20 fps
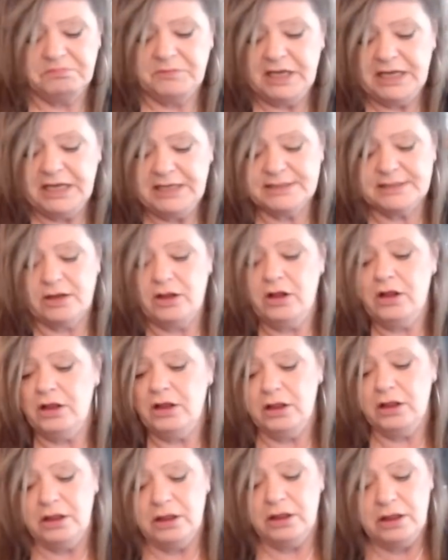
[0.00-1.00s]
It's
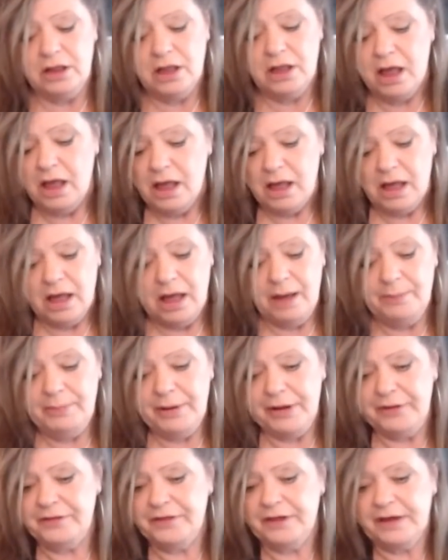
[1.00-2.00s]
all
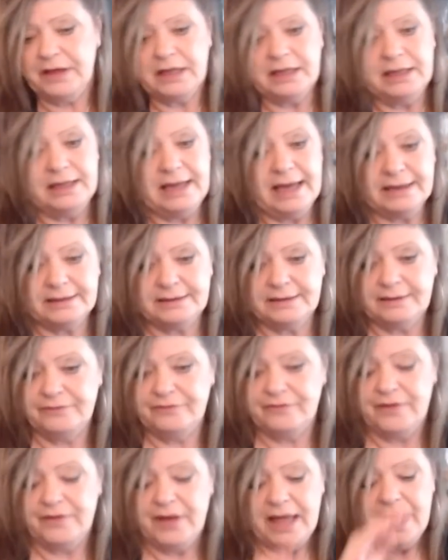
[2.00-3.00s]
about the collective
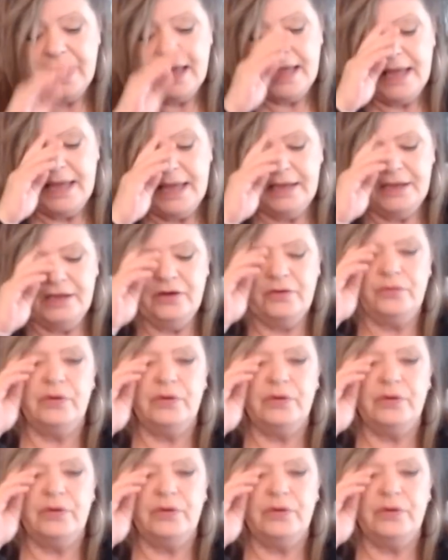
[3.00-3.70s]
you